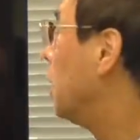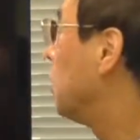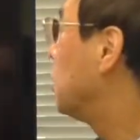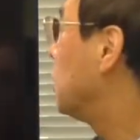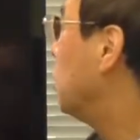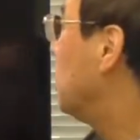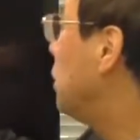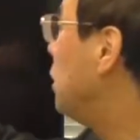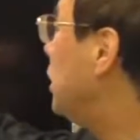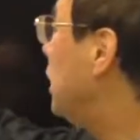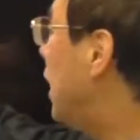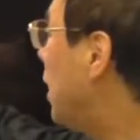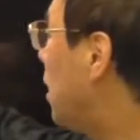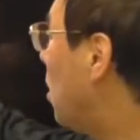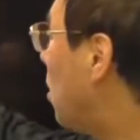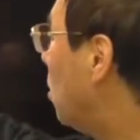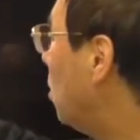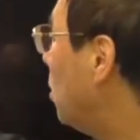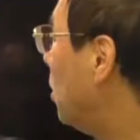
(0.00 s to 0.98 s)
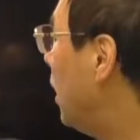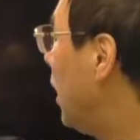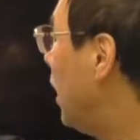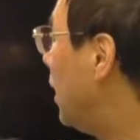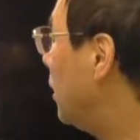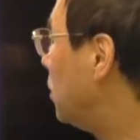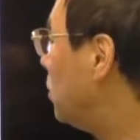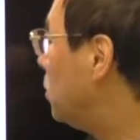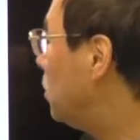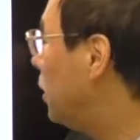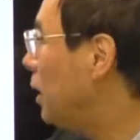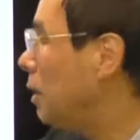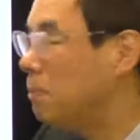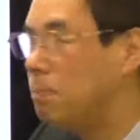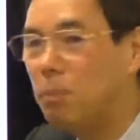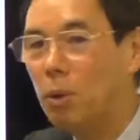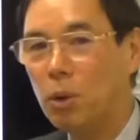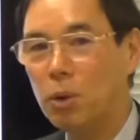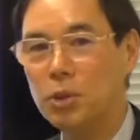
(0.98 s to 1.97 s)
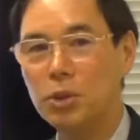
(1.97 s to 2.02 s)
So yellow and
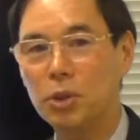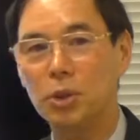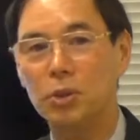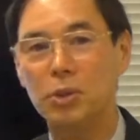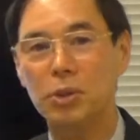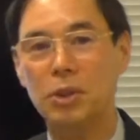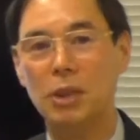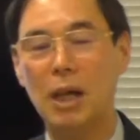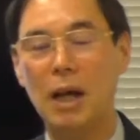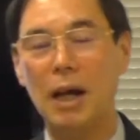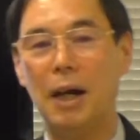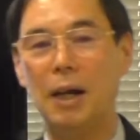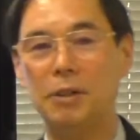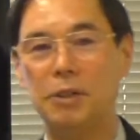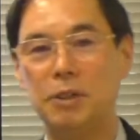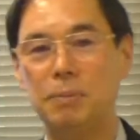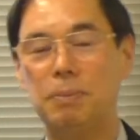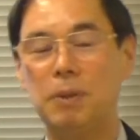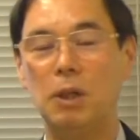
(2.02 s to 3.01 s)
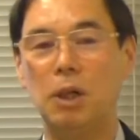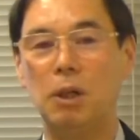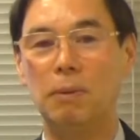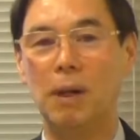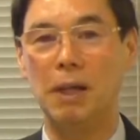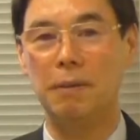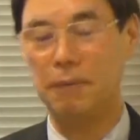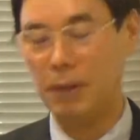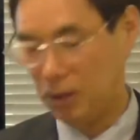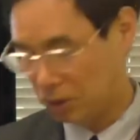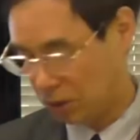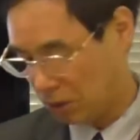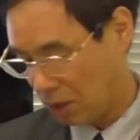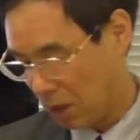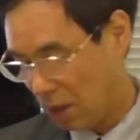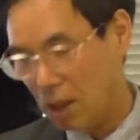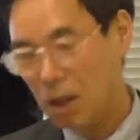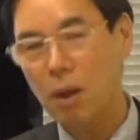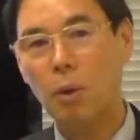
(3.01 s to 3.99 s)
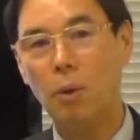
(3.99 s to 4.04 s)
green portions are spillover effects
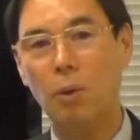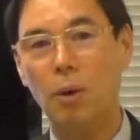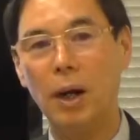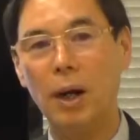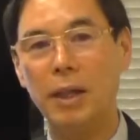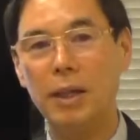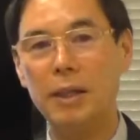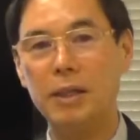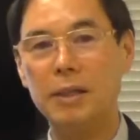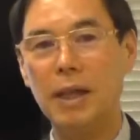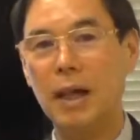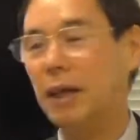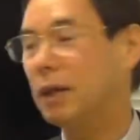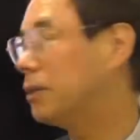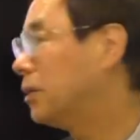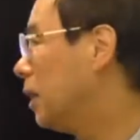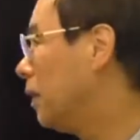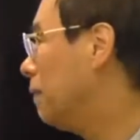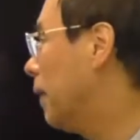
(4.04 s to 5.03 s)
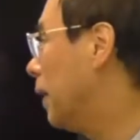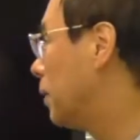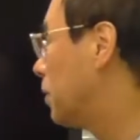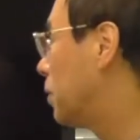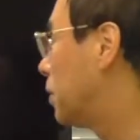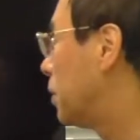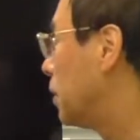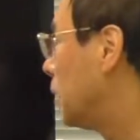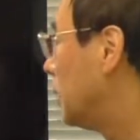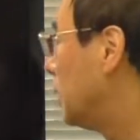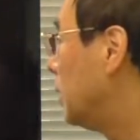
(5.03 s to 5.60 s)
or indirect effects.